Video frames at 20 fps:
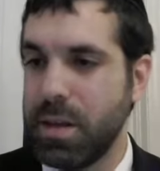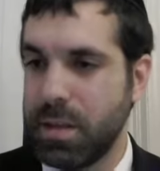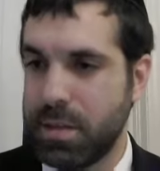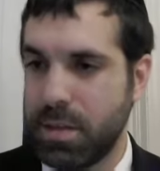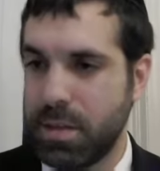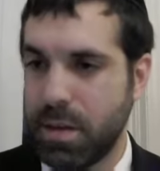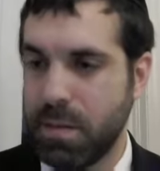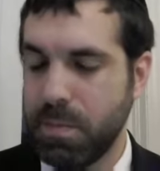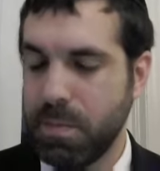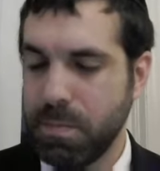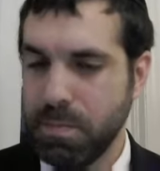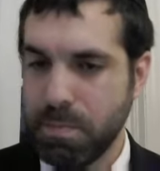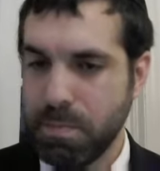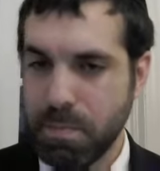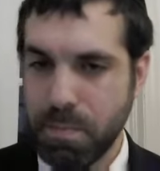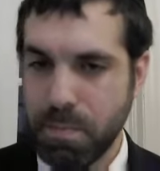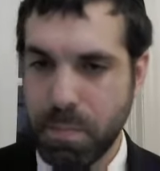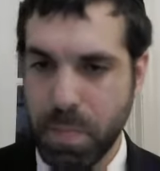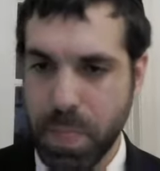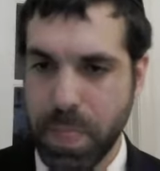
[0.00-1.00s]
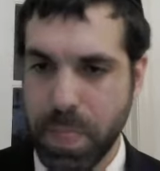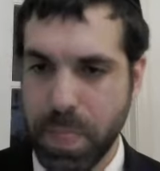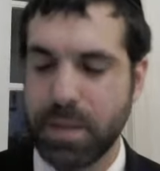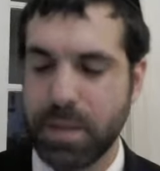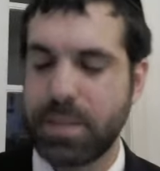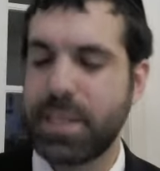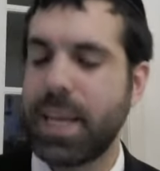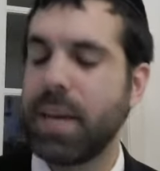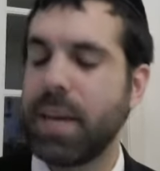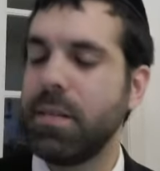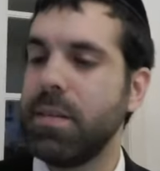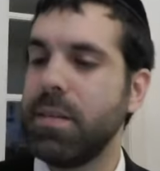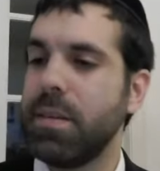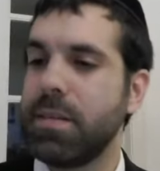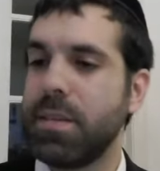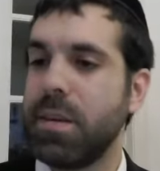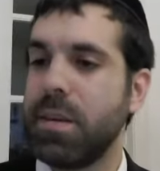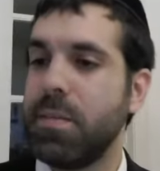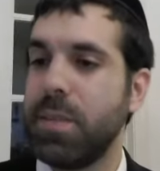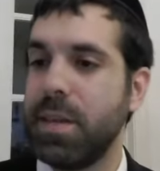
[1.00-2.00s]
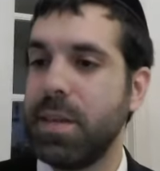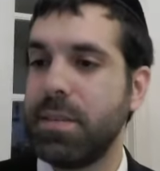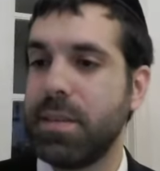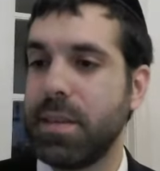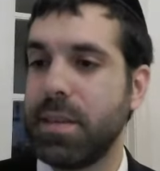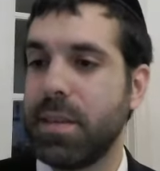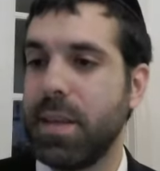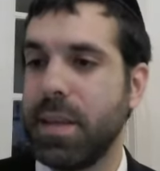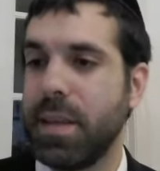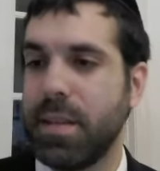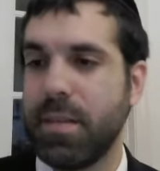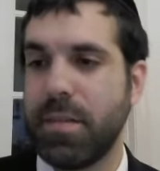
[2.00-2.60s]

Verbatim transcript: So sound is an amazing thing.